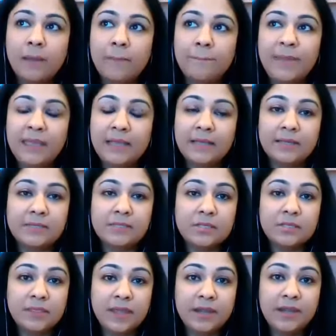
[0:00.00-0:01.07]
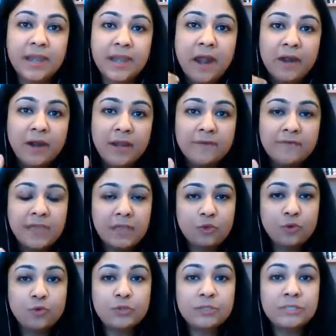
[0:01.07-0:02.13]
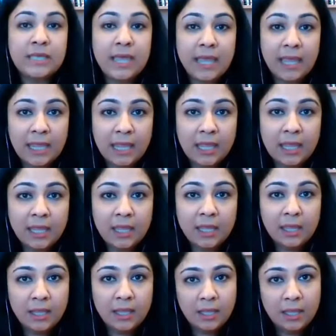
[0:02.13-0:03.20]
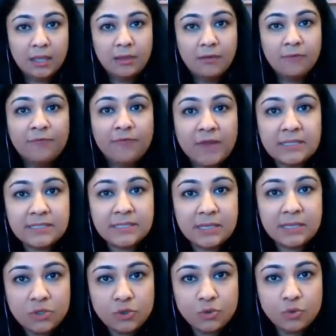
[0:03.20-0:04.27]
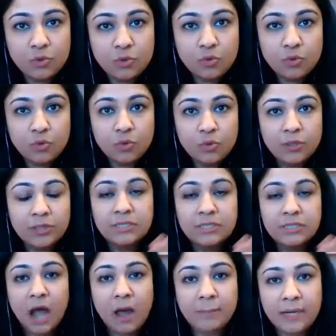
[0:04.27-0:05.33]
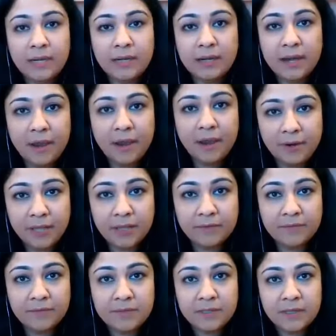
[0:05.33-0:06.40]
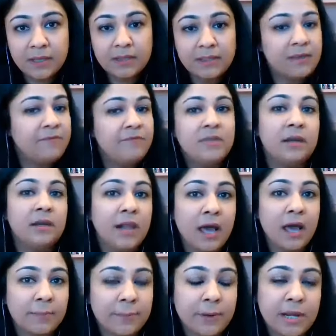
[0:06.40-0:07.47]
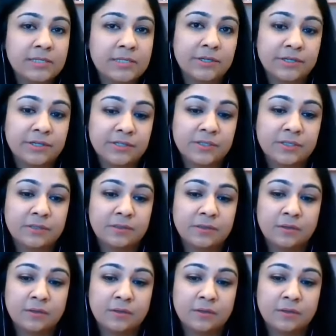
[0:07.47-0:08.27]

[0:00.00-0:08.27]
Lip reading: because the narrative that you say fits into the dominant narratives that we are not oppressors.